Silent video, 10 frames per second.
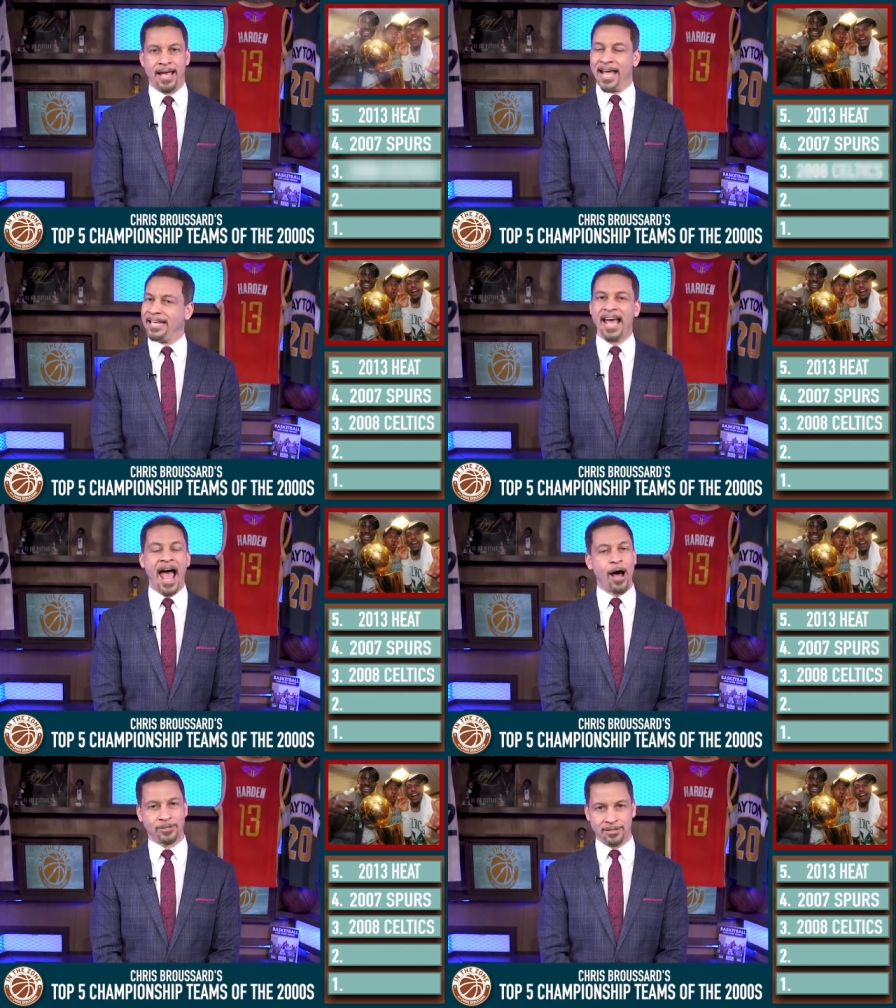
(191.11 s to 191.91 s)
Eddie
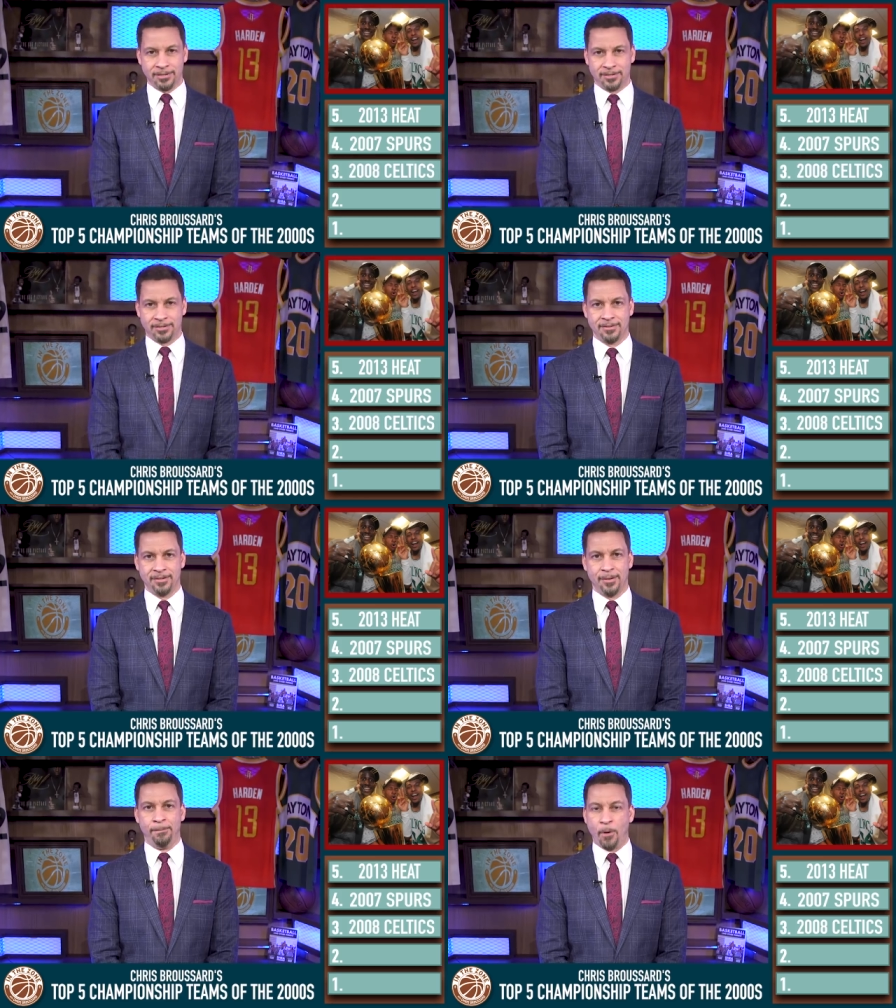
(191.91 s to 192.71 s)
House's
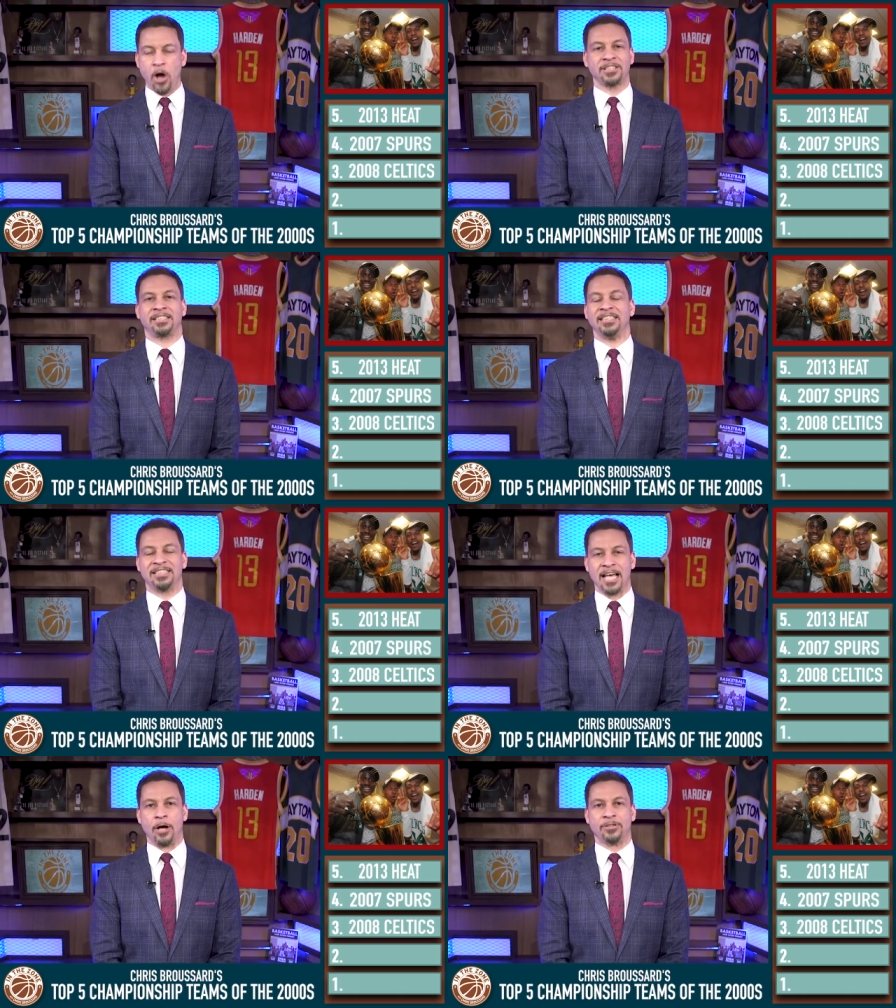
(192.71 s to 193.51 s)
Boston
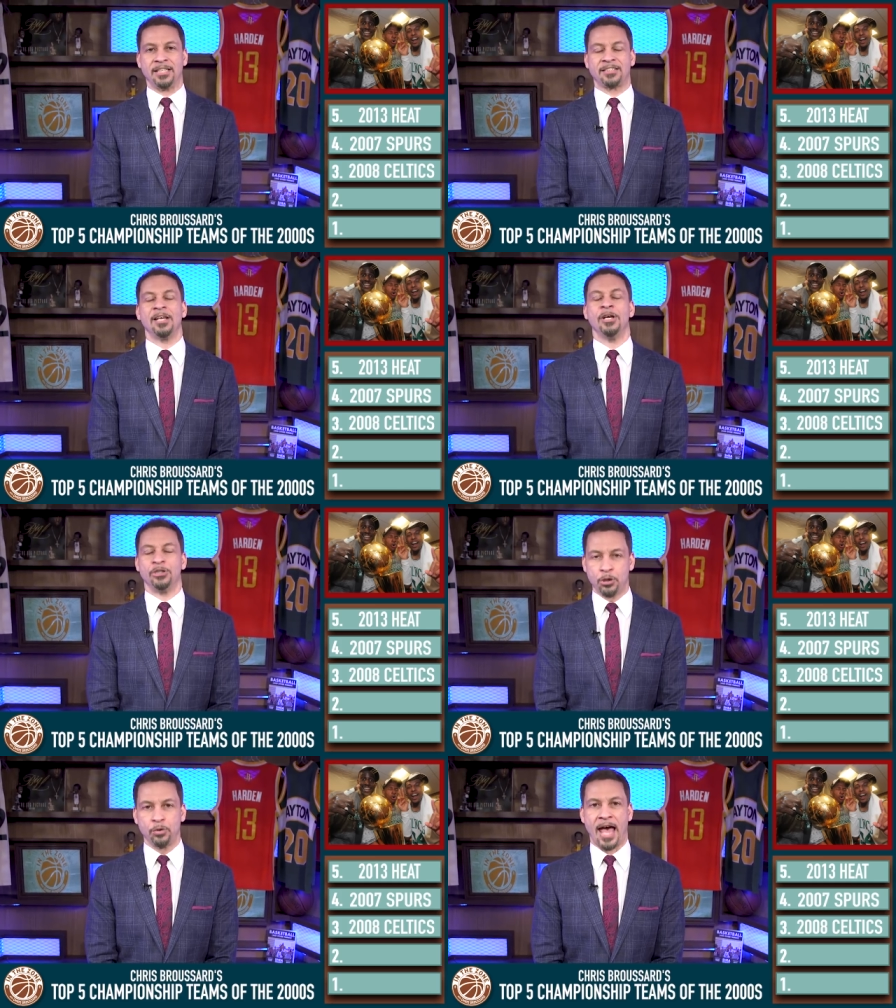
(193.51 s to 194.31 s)
Celtics
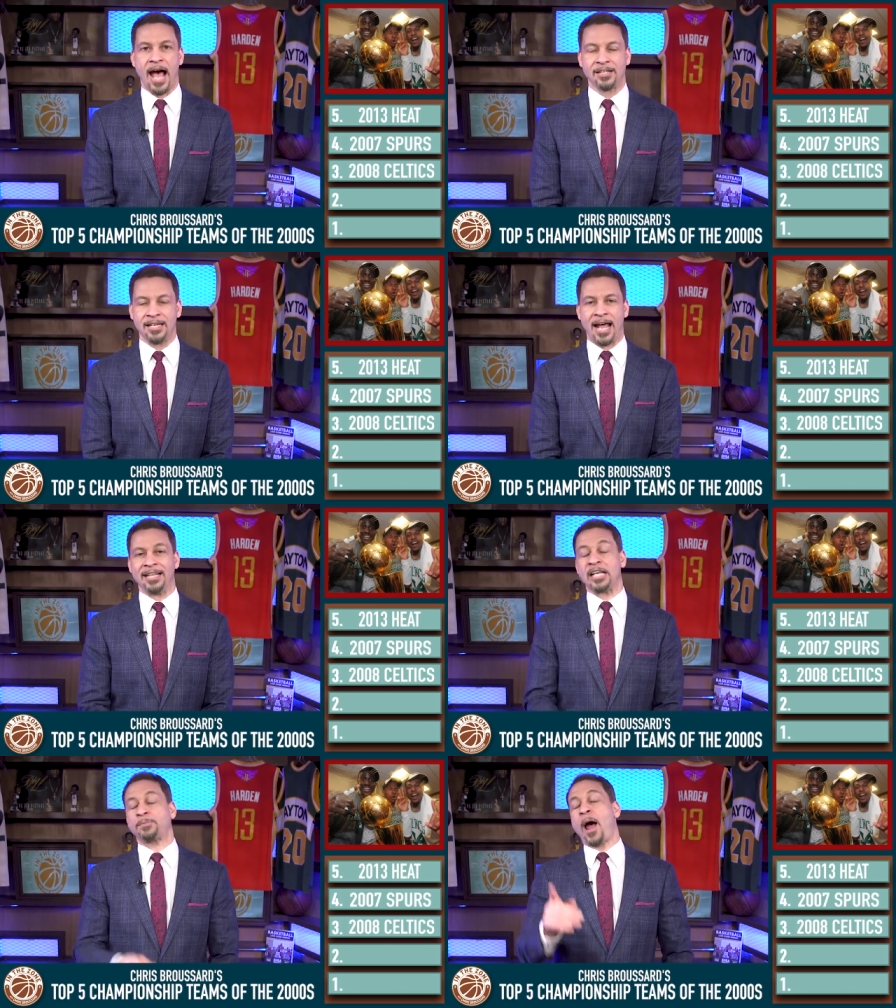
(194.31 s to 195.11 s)

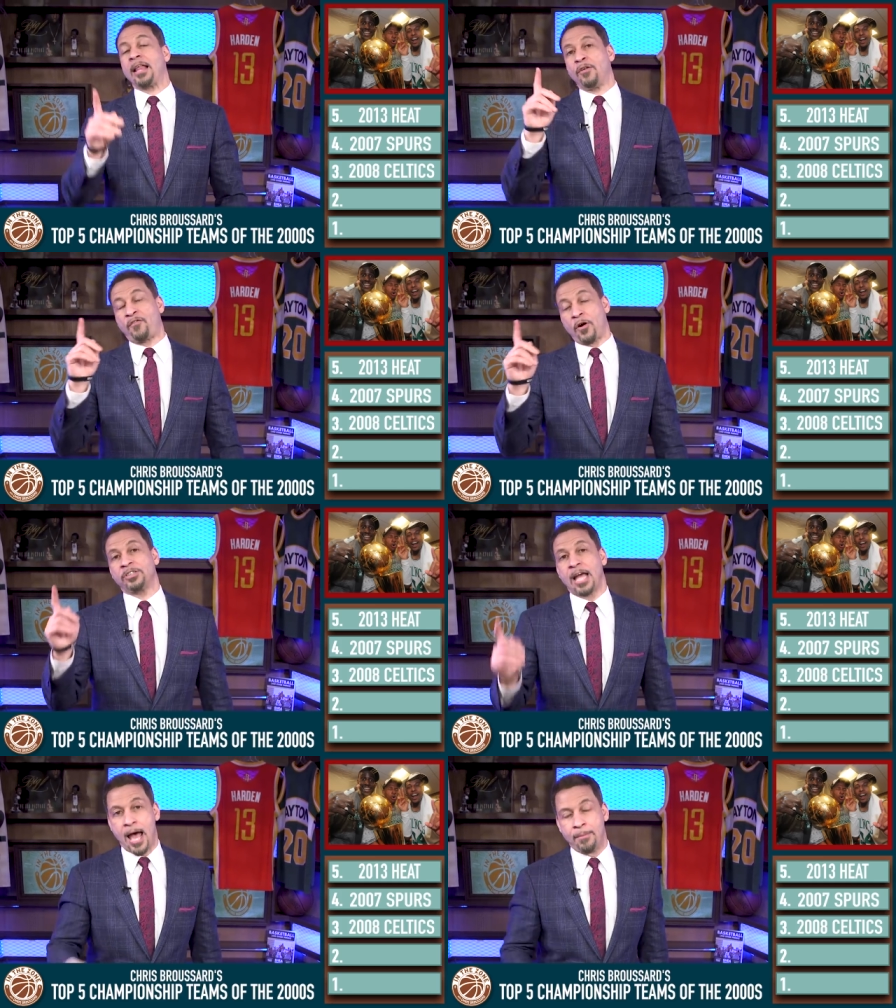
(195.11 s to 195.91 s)
2008. That's probably the
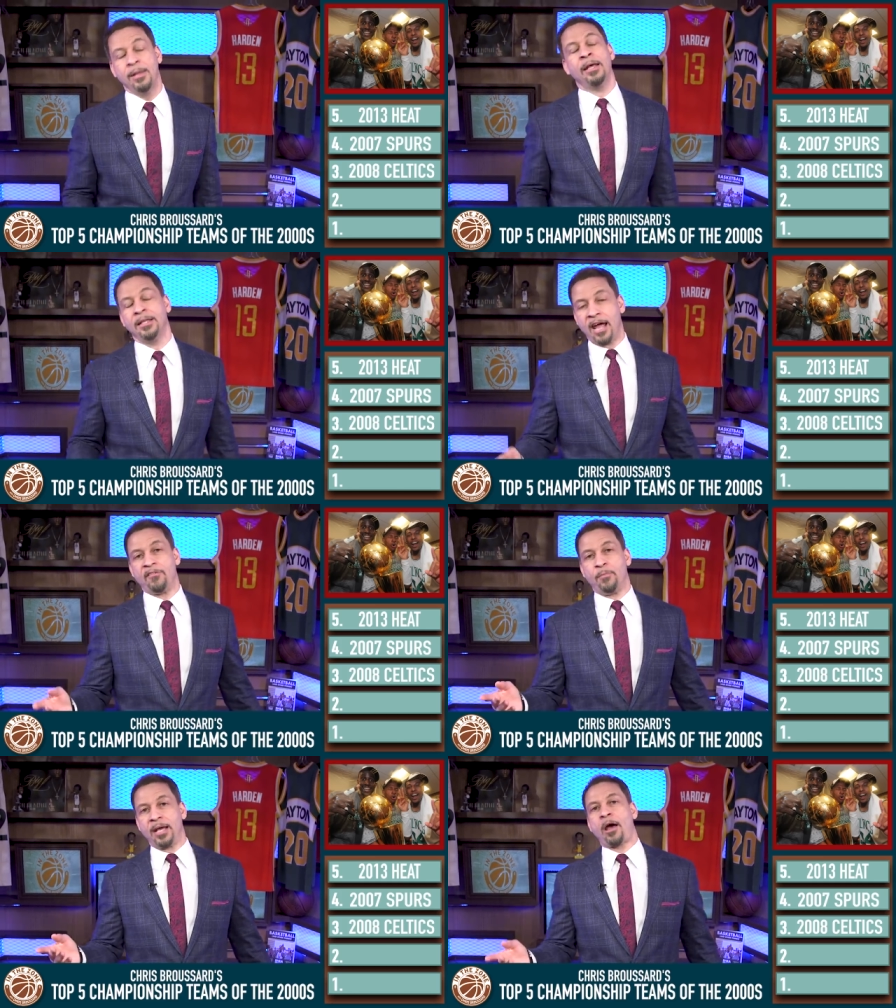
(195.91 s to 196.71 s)
first time they
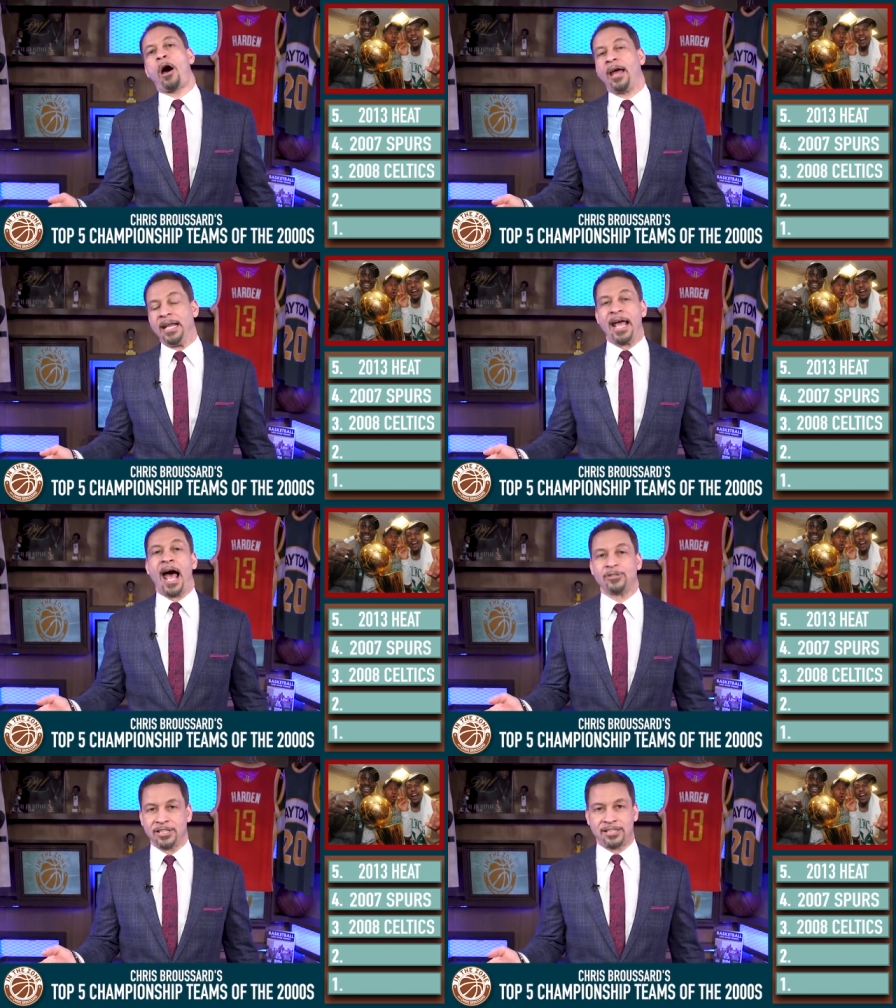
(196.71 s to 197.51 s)
ever been called Eddie
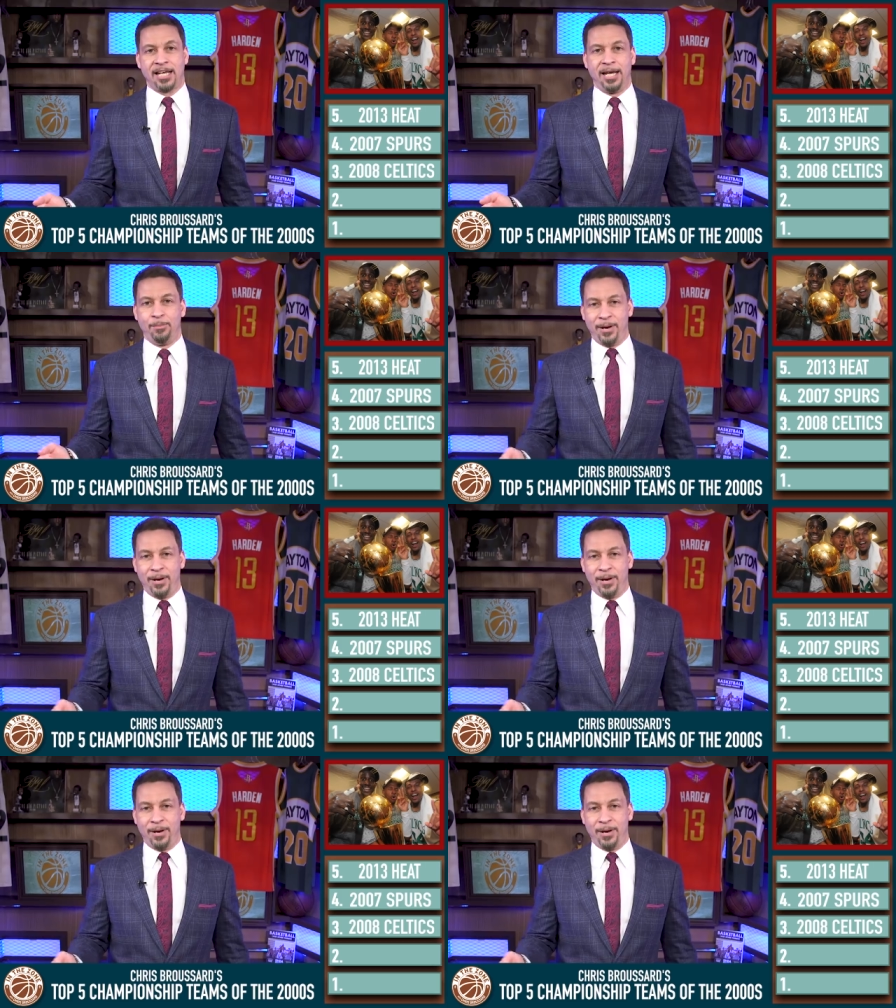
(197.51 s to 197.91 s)
House's team,